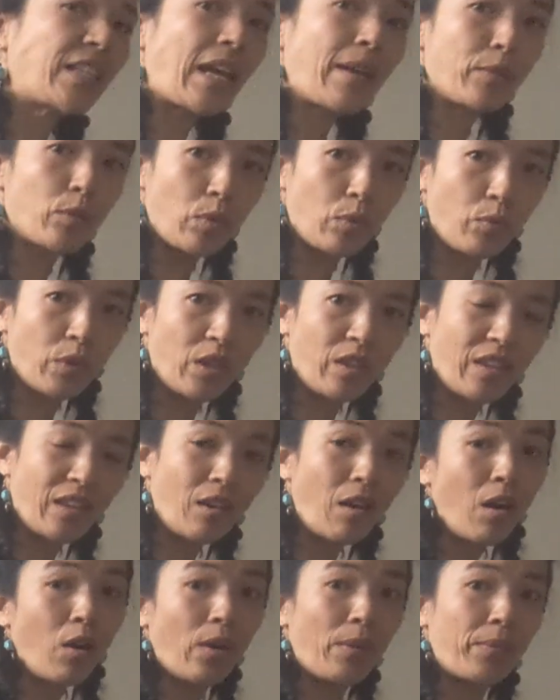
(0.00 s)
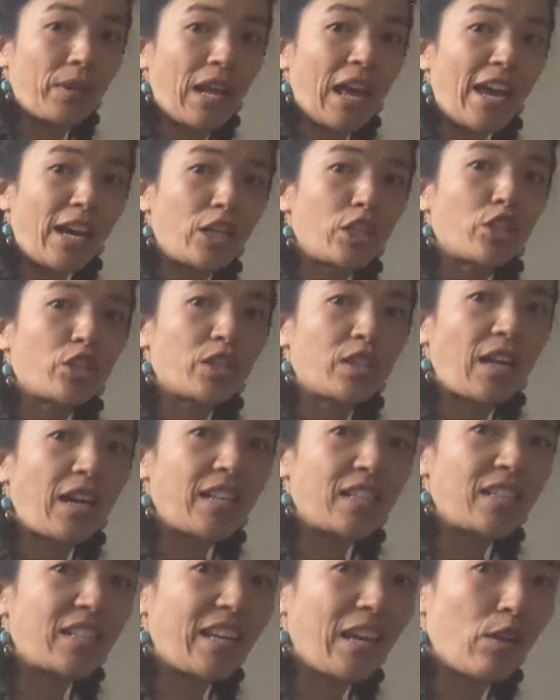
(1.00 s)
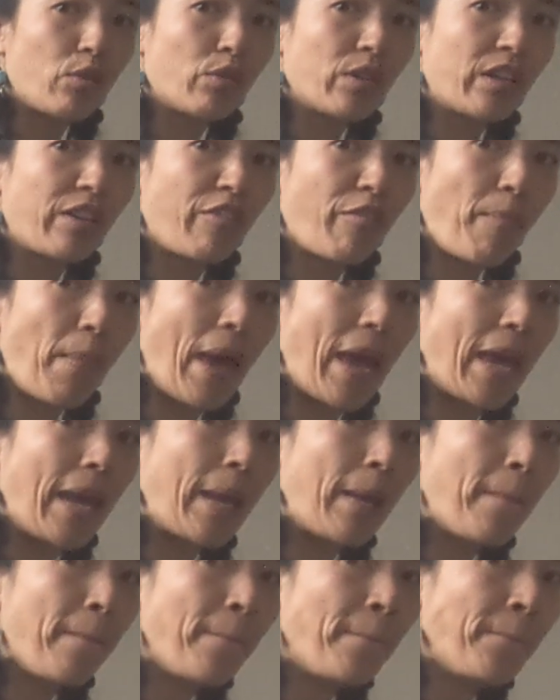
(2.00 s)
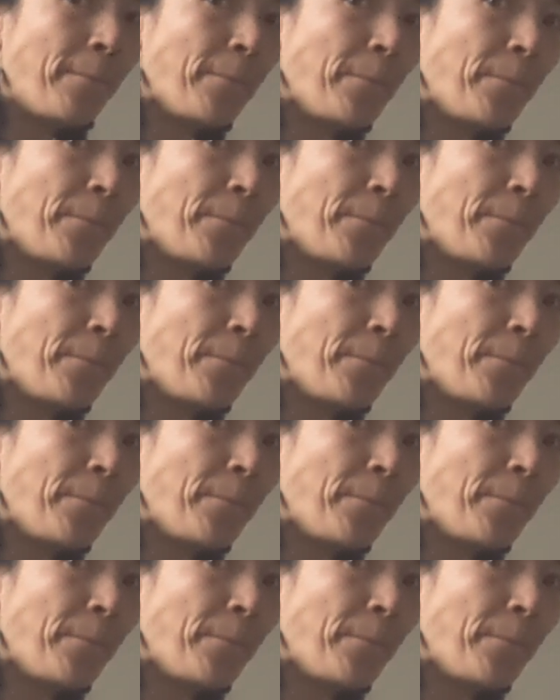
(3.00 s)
times when we think, oh, I'm going to exercise to get rid of pain,